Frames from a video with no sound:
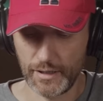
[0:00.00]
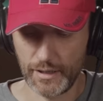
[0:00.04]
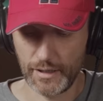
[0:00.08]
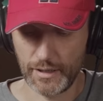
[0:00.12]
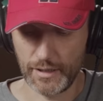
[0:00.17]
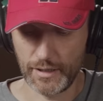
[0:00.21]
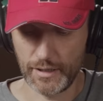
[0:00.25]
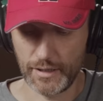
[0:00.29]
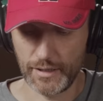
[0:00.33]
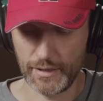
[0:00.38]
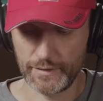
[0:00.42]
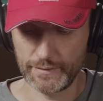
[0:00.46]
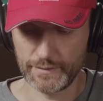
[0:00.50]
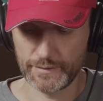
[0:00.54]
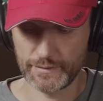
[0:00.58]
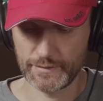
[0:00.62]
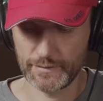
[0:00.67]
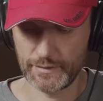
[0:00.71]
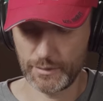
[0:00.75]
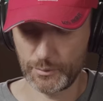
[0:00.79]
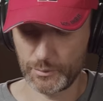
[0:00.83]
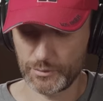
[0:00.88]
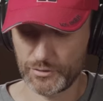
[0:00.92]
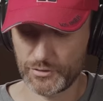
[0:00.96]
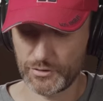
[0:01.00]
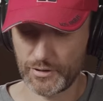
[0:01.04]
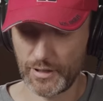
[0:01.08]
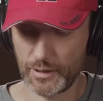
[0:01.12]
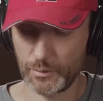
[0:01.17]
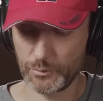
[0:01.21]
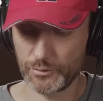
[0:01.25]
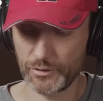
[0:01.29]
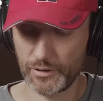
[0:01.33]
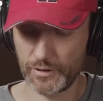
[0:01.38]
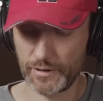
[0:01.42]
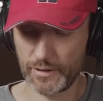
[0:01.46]
uh, and this is how it
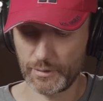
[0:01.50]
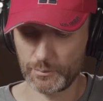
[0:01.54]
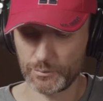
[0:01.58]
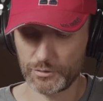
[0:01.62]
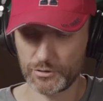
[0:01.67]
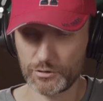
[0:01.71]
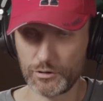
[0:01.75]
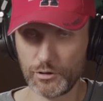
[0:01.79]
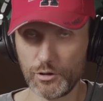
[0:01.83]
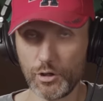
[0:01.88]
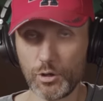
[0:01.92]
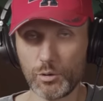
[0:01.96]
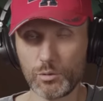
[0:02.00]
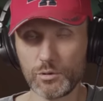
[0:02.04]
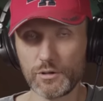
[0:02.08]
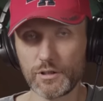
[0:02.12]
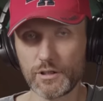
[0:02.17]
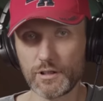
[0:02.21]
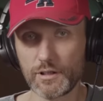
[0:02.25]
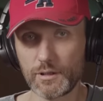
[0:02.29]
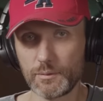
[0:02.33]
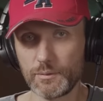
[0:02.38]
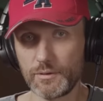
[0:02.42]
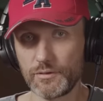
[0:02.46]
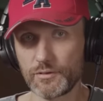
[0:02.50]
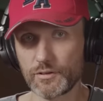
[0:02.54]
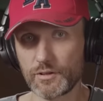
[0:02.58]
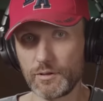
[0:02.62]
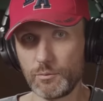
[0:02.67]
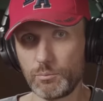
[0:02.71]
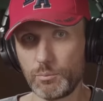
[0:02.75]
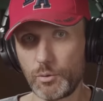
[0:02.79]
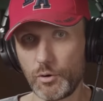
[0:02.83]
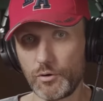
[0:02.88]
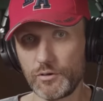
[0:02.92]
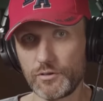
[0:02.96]
sounds. And I'm slowly gonna
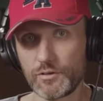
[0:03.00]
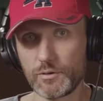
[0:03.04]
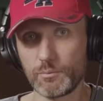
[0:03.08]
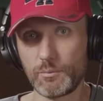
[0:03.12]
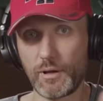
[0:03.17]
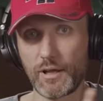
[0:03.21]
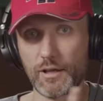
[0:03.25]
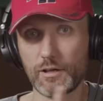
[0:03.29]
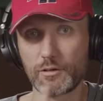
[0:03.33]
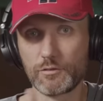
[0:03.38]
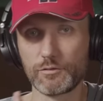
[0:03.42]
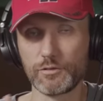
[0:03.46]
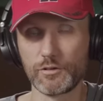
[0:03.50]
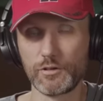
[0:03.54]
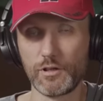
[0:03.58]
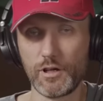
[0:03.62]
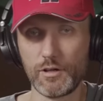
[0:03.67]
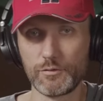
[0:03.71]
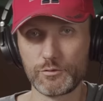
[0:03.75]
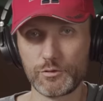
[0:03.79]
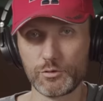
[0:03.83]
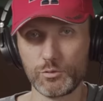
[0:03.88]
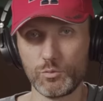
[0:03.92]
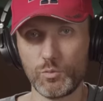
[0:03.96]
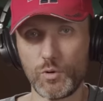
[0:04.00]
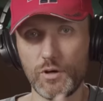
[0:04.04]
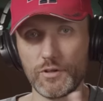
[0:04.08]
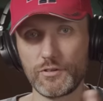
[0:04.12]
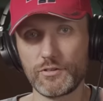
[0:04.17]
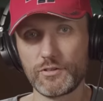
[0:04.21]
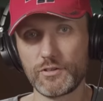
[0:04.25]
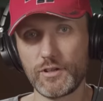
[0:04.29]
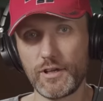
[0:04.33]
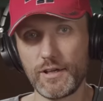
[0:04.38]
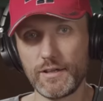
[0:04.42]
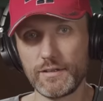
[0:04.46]
basically point the microphone off to one
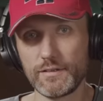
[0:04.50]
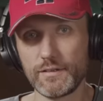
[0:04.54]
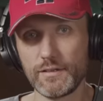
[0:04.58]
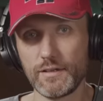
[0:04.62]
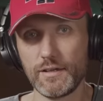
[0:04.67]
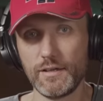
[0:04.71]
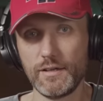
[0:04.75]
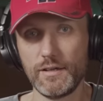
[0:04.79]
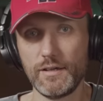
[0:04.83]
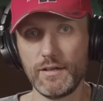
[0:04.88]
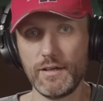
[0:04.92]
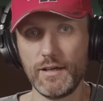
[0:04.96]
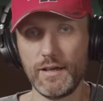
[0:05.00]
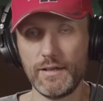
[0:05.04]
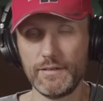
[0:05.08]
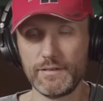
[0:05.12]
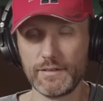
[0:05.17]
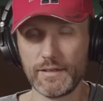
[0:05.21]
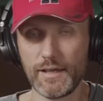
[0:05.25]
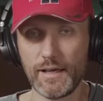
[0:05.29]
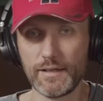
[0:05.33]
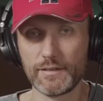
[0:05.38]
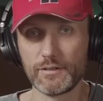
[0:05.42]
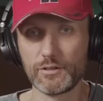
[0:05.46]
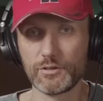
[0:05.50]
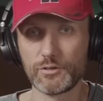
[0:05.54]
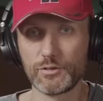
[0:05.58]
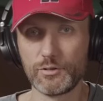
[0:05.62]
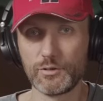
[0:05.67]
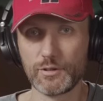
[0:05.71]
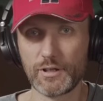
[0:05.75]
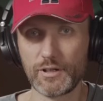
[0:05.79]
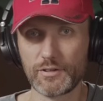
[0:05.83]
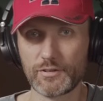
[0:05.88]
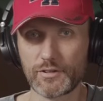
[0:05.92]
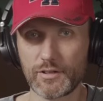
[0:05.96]
side and the other, so
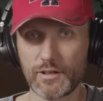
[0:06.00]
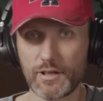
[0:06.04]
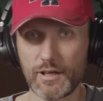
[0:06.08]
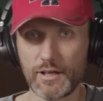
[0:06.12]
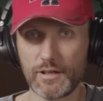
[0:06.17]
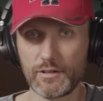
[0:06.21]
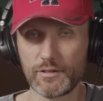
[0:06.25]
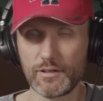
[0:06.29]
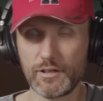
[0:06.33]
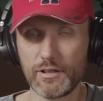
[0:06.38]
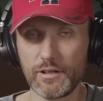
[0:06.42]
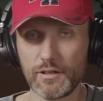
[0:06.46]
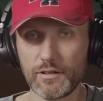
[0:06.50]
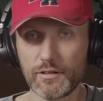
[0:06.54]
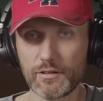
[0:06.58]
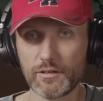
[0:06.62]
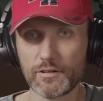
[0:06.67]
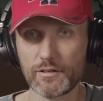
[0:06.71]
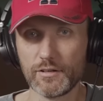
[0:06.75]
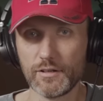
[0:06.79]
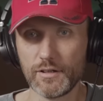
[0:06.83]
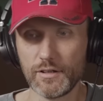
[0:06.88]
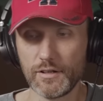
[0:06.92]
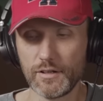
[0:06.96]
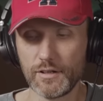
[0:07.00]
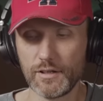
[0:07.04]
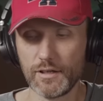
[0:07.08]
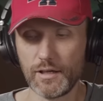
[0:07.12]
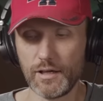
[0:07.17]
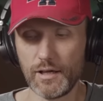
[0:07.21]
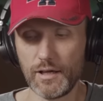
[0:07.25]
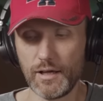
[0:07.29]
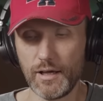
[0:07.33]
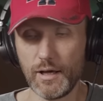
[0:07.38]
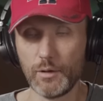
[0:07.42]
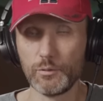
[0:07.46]
you guys can kind of hear.
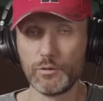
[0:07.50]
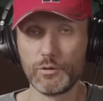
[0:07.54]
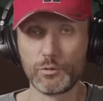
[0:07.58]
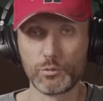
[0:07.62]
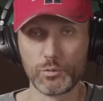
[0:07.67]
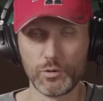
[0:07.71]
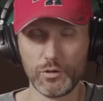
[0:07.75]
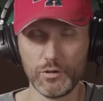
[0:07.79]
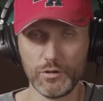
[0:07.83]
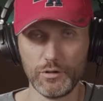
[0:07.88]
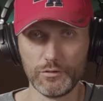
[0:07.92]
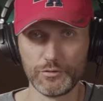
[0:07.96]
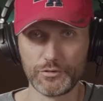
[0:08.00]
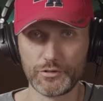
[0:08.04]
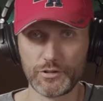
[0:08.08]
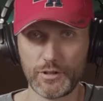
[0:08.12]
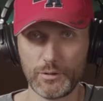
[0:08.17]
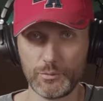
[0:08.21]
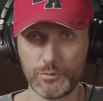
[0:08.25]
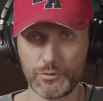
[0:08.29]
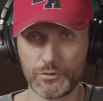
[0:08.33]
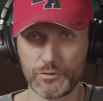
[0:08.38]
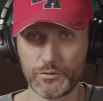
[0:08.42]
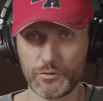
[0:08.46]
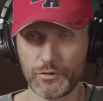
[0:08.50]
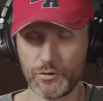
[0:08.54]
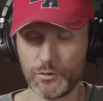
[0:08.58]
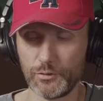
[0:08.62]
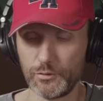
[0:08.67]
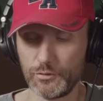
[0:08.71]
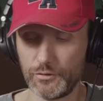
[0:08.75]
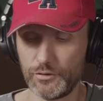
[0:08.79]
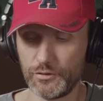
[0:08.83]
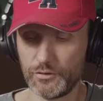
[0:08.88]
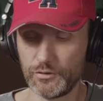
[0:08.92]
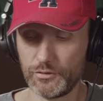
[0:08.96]
Uh, how the roll-off sounds.
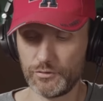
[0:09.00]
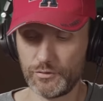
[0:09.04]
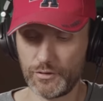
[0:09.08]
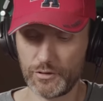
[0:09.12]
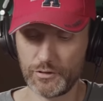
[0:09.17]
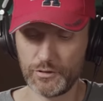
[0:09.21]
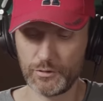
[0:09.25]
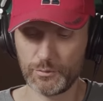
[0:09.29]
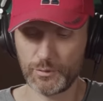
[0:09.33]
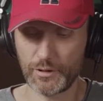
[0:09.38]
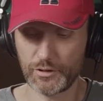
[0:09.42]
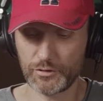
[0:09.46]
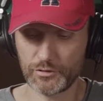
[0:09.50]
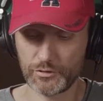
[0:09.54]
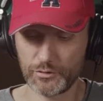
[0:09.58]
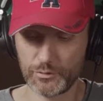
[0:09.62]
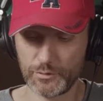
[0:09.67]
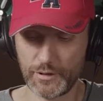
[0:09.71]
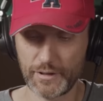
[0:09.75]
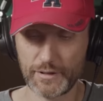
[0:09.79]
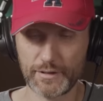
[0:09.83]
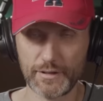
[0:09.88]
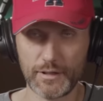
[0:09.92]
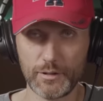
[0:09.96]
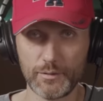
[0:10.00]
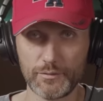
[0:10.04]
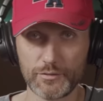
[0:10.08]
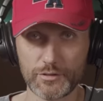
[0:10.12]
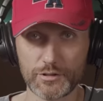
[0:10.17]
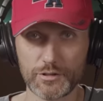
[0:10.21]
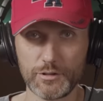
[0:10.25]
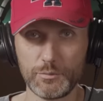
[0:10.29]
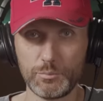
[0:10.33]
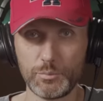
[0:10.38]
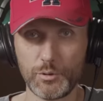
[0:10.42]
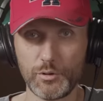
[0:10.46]
So this is very directional right now,
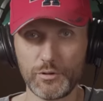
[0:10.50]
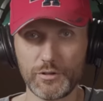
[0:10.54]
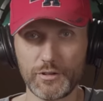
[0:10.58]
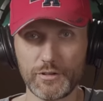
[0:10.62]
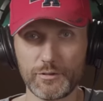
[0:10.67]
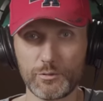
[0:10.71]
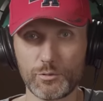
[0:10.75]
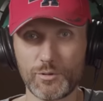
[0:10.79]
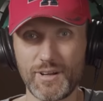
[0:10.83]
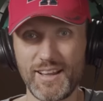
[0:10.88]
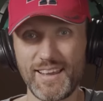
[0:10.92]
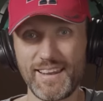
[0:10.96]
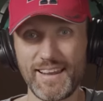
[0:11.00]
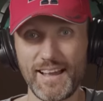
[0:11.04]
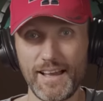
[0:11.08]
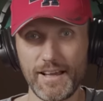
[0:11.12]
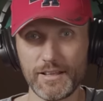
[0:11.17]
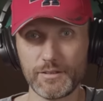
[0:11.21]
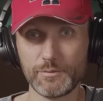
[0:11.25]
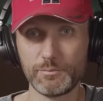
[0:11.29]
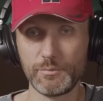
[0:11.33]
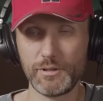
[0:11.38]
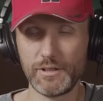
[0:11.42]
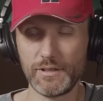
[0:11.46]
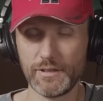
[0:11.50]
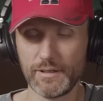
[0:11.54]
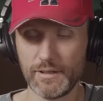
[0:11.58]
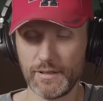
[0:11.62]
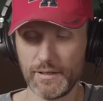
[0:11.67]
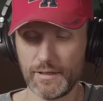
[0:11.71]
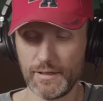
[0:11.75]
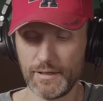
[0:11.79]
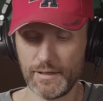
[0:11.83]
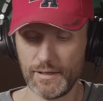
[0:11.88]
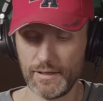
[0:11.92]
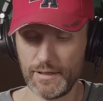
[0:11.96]
obviously pointed right at me.
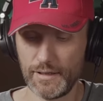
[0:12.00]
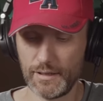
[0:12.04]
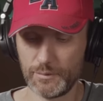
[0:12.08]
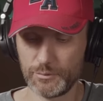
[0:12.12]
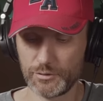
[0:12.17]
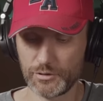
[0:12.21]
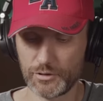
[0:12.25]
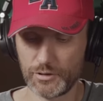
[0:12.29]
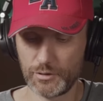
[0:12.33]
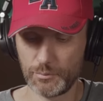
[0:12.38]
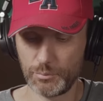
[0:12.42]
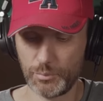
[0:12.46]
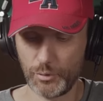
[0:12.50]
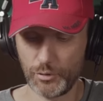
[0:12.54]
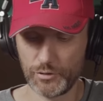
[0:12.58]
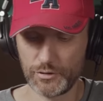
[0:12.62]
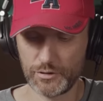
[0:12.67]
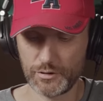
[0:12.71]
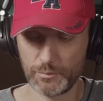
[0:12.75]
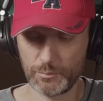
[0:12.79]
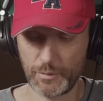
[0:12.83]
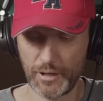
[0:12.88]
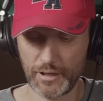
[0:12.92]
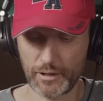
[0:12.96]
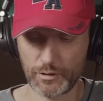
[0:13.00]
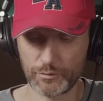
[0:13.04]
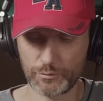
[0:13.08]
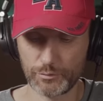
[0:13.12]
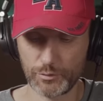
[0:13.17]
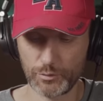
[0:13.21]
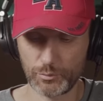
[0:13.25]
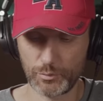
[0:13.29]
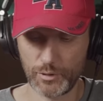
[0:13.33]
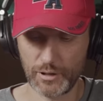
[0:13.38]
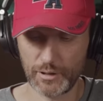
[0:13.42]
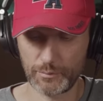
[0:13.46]
And I'm just going to point the
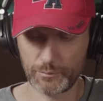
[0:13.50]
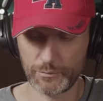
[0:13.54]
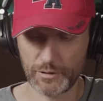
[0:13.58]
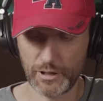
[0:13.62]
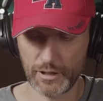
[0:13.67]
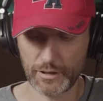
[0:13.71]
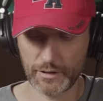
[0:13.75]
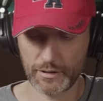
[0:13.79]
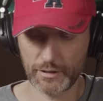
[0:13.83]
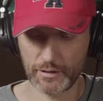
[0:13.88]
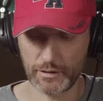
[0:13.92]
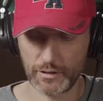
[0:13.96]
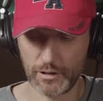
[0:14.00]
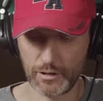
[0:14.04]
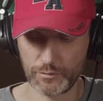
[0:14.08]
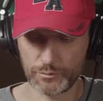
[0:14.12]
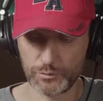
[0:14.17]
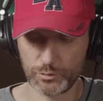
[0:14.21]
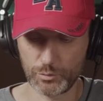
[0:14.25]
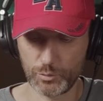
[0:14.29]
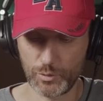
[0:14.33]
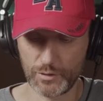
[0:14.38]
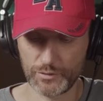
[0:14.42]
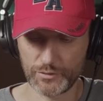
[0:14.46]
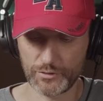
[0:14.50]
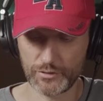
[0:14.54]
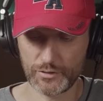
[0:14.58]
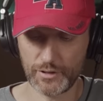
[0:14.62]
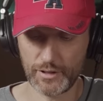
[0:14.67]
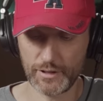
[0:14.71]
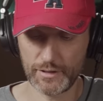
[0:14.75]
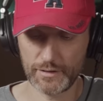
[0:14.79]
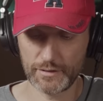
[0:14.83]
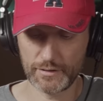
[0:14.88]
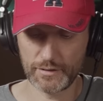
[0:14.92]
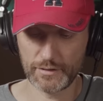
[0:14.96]
microphone while I'm talking off to one
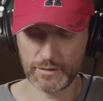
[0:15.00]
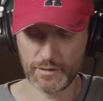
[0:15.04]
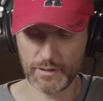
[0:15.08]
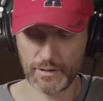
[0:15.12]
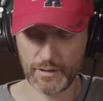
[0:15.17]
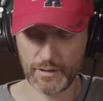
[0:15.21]
side